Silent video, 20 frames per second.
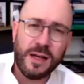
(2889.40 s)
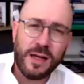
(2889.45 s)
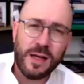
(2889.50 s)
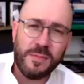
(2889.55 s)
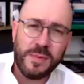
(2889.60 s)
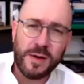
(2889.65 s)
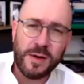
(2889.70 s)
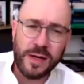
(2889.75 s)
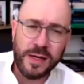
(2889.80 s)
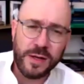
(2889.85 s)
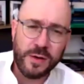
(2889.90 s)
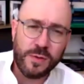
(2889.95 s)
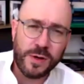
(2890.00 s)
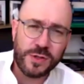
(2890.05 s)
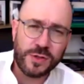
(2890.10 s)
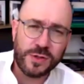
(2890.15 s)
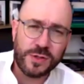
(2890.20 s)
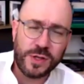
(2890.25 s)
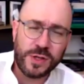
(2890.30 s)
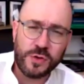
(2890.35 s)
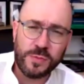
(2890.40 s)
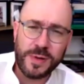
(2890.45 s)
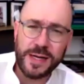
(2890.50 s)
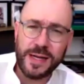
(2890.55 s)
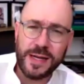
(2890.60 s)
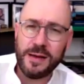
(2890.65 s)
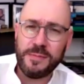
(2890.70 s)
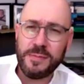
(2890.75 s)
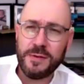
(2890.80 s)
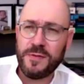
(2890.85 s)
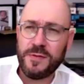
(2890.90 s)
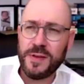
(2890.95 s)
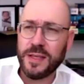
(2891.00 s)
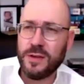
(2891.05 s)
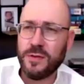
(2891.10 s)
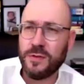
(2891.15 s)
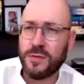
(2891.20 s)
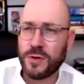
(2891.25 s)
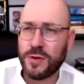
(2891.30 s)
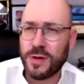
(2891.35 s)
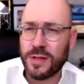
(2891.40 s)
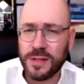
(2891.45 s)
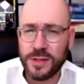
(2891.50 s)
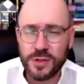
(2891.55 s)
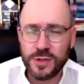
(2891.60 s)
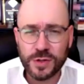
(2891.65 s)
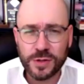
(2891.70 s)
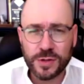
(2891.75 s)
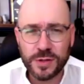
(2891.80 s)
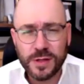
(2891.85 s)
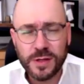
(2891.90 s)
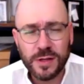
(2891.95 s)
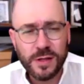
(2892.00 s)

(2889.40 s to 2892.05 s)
uh, about any questions that you might have. Thank you for your attention.